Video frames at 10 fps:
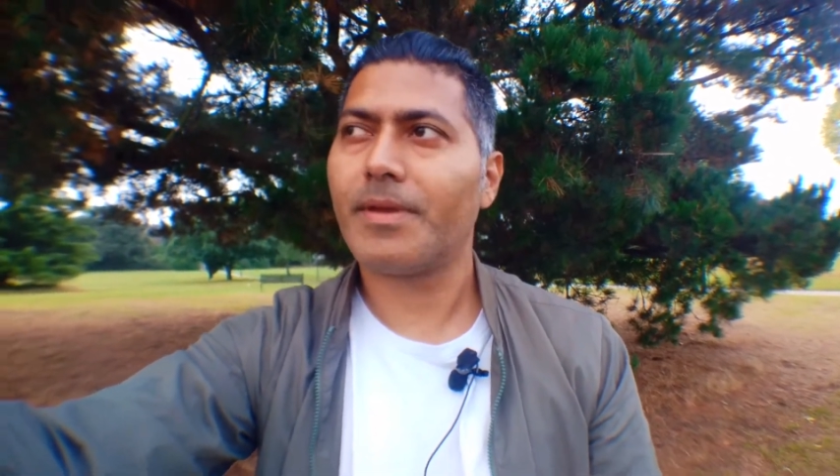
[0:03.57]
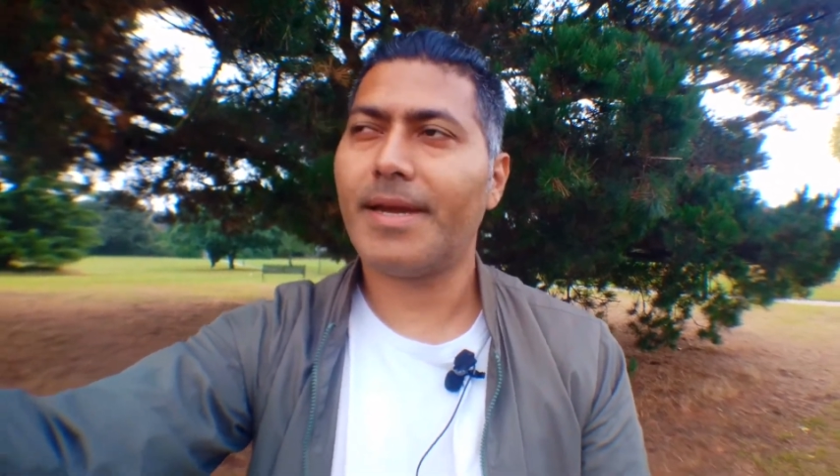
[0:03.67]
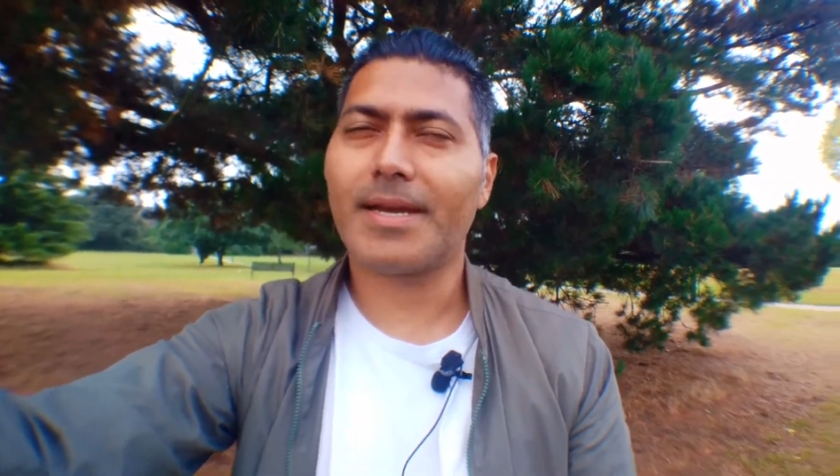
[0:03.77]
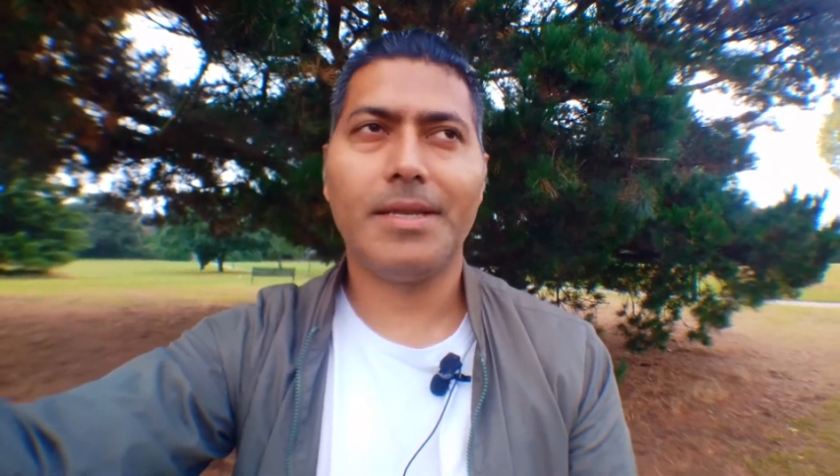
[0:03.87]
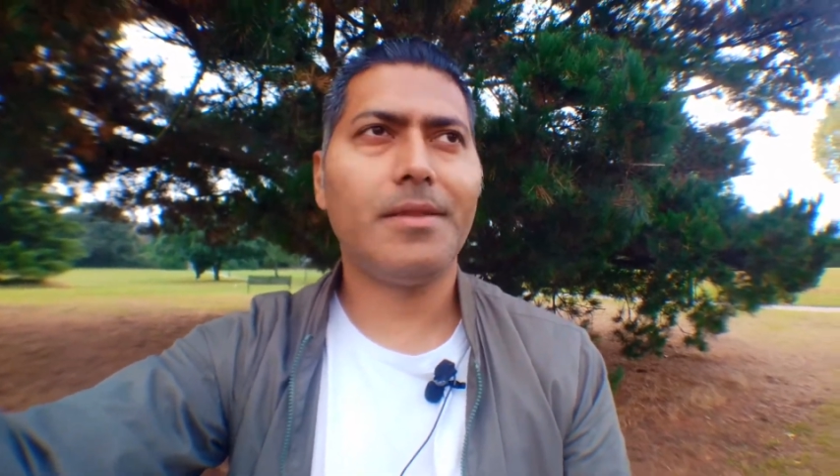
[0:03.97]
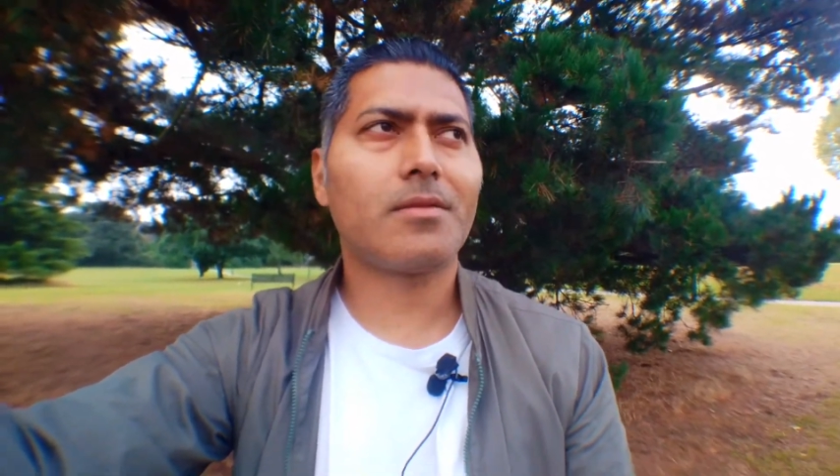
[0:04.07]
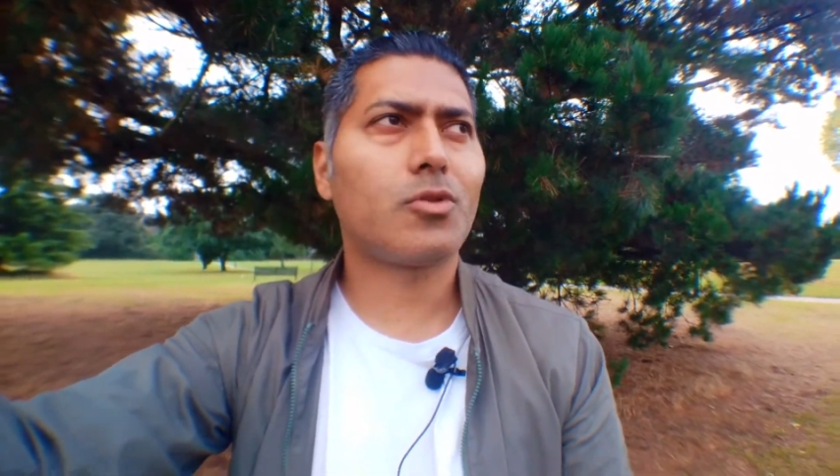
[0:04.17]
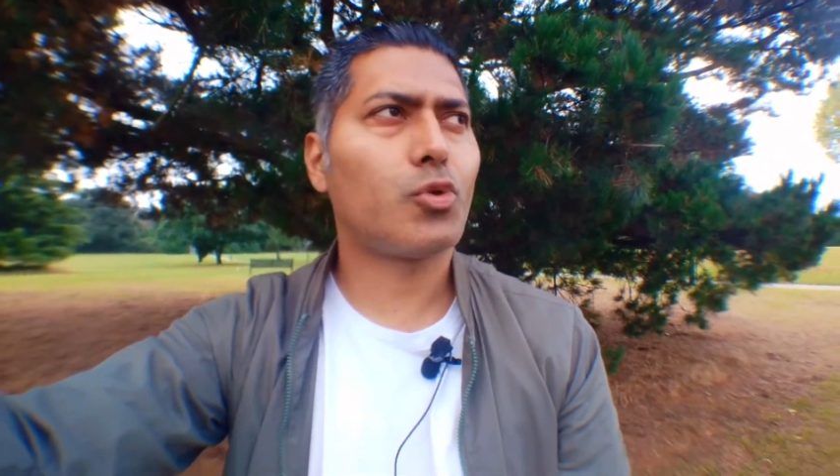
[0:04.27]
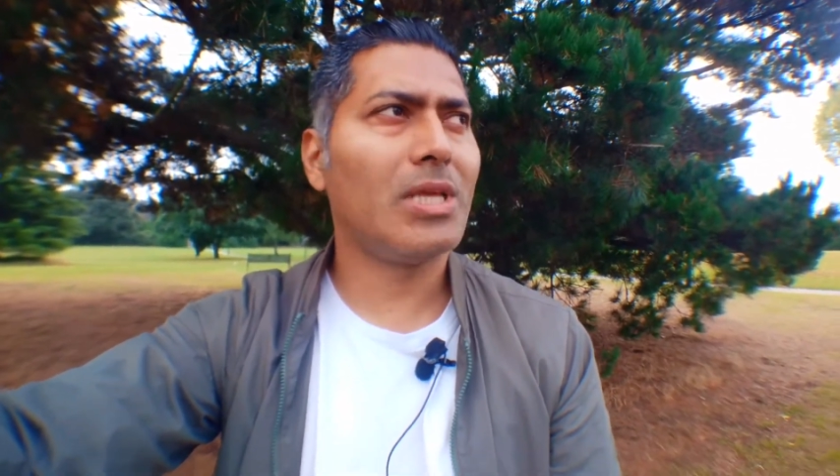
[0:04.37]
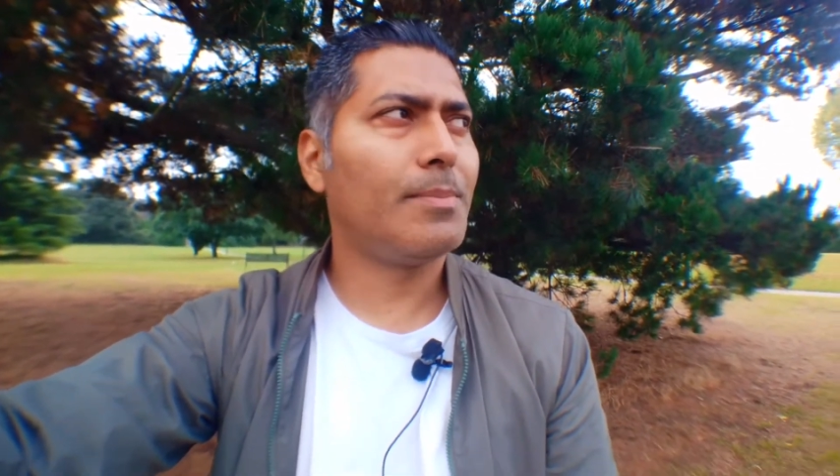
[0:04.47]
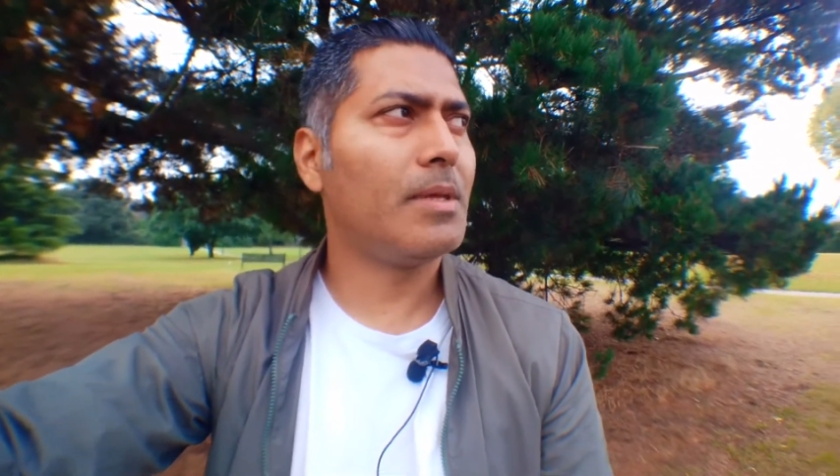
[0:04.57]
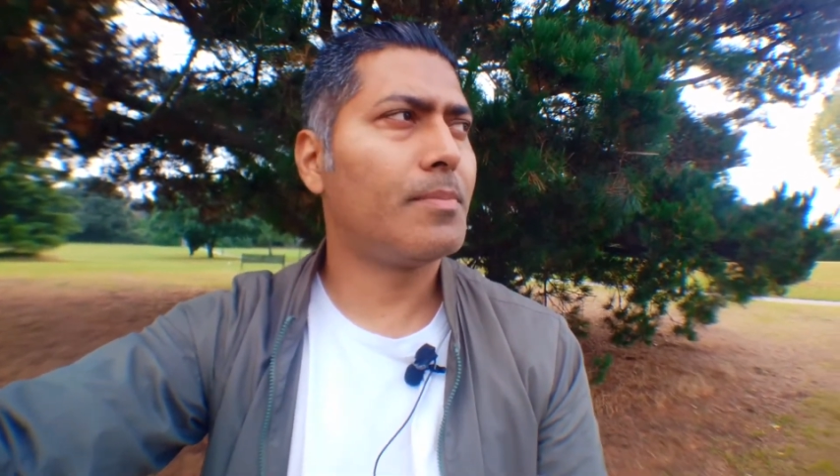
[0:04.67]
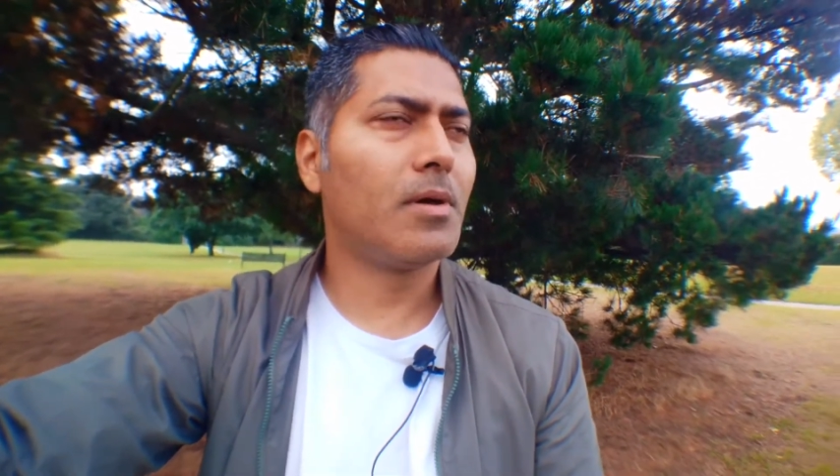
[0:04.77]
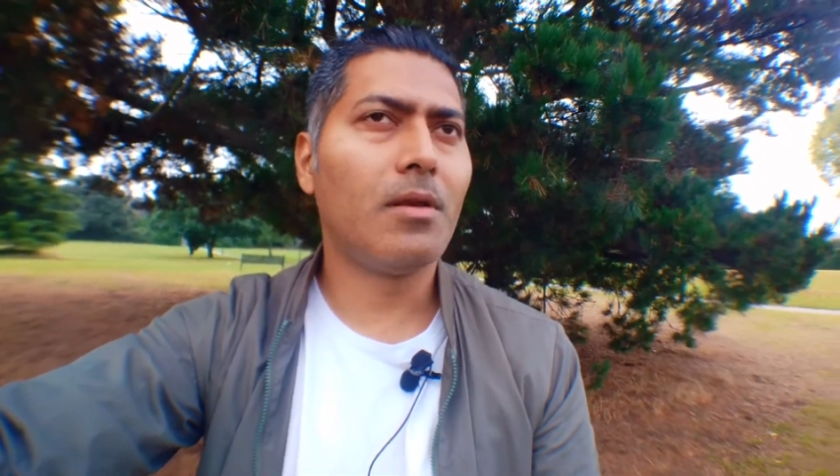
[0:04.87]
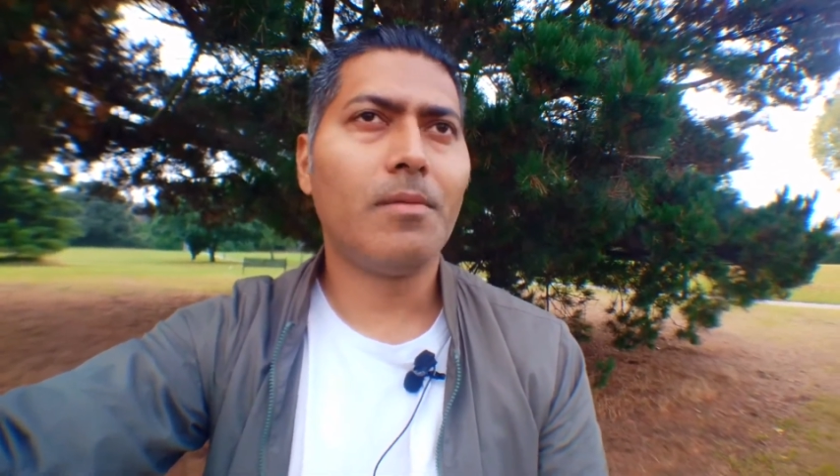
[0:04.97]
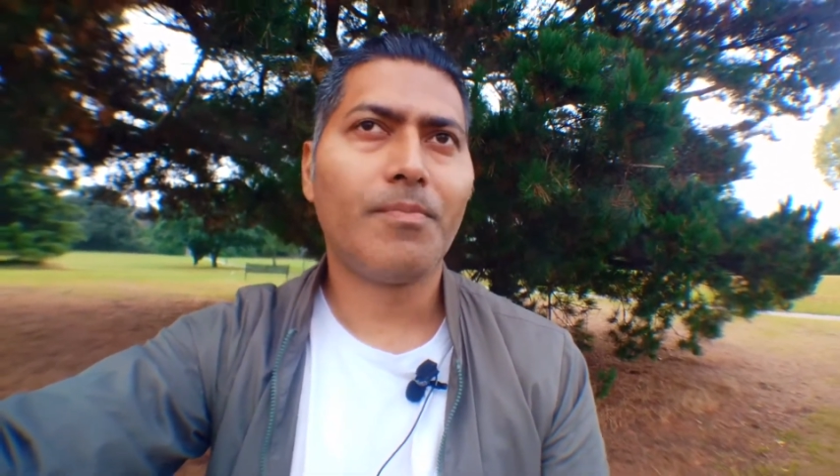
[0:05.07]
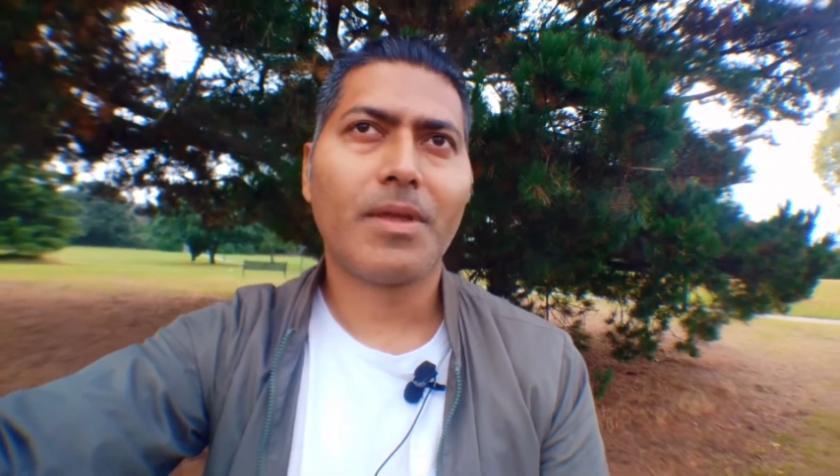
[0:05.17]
at least three people